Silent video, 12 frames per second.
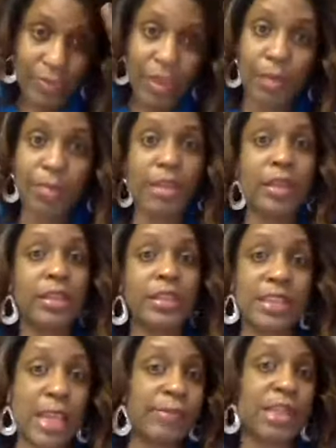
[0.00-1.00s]
I mean, it
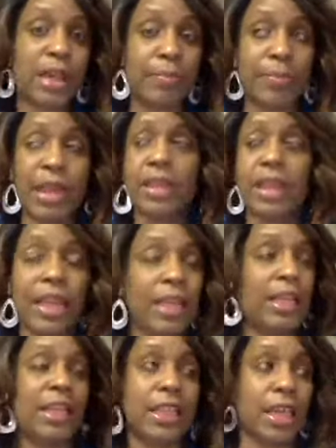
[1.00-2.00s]
seems like barely
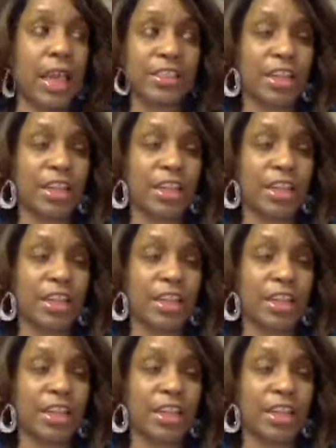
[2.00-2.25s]
anything got